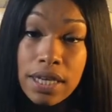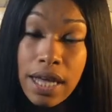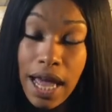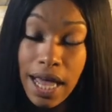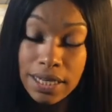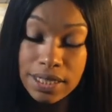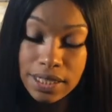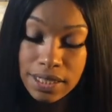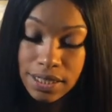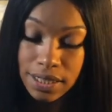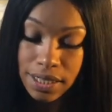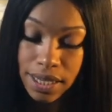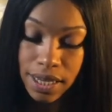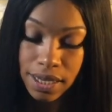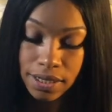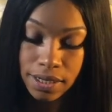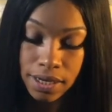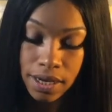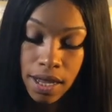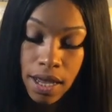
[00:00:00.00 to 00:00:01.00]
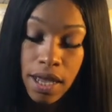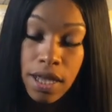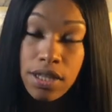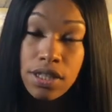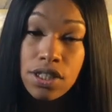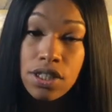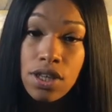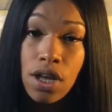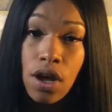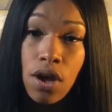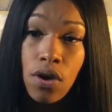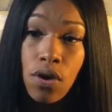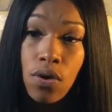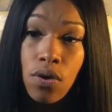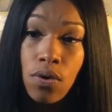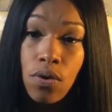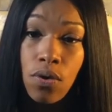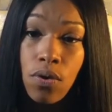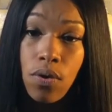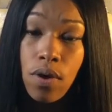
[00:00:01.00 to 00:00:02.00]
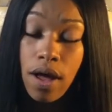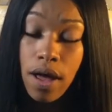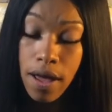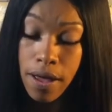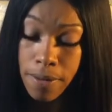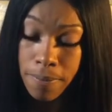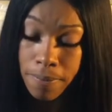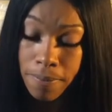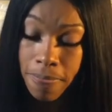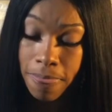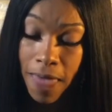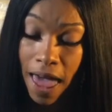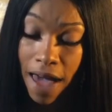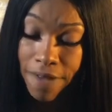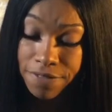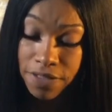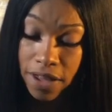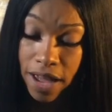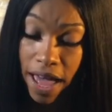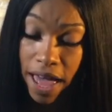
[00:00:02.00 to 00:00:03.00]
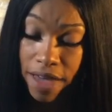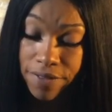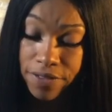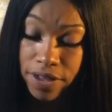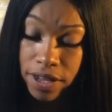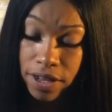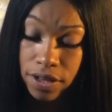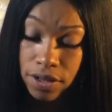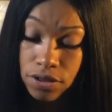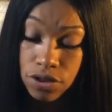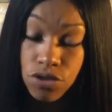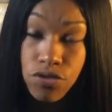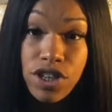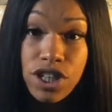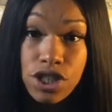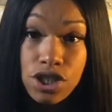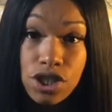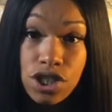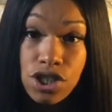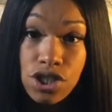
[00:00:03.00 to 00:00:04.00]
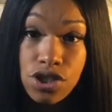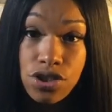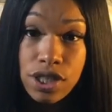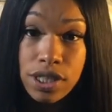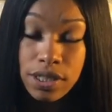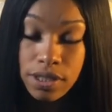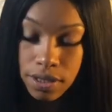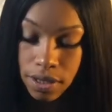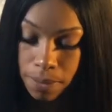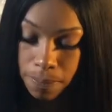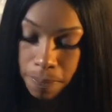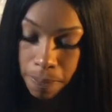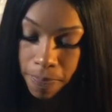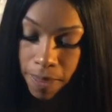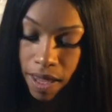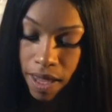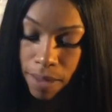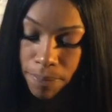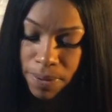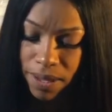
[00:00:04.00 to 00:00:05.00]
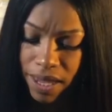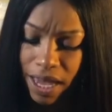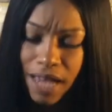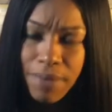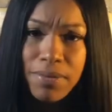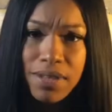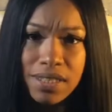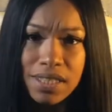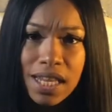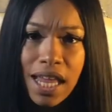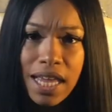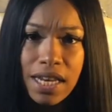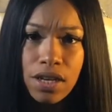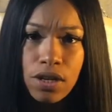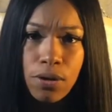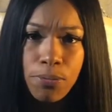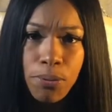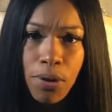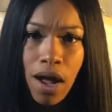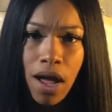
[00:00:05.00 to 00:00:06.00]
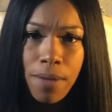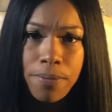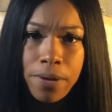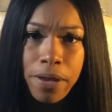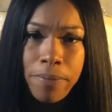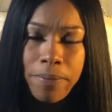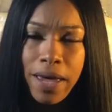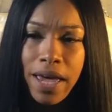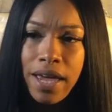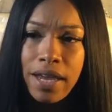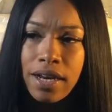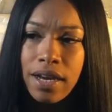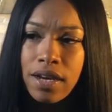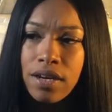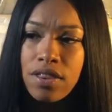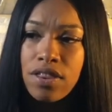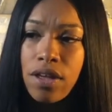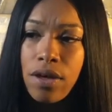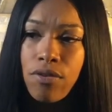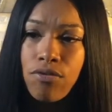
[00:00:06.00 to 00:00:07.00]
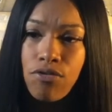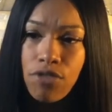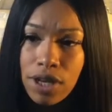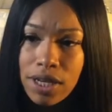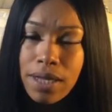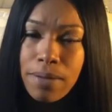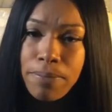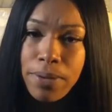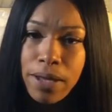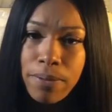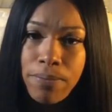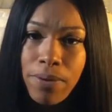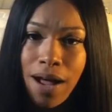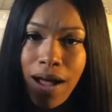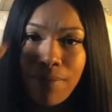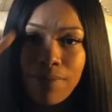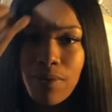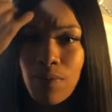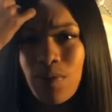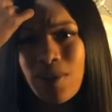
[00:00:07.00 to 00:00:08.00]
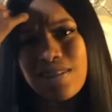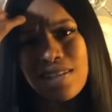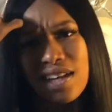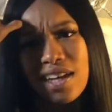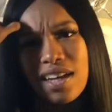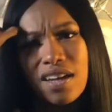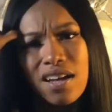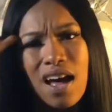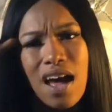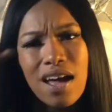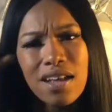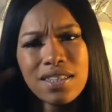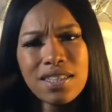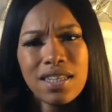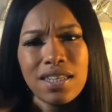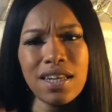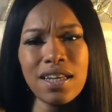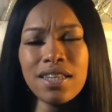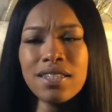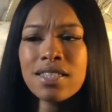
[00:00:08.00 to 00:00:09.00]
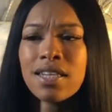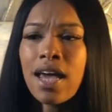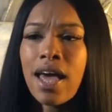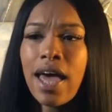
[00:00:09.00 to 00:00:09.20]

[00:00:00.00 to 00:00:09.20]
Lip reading: I just didn't. So after having 3 children, it became a slight little problem. And then the really big problem was incontinence.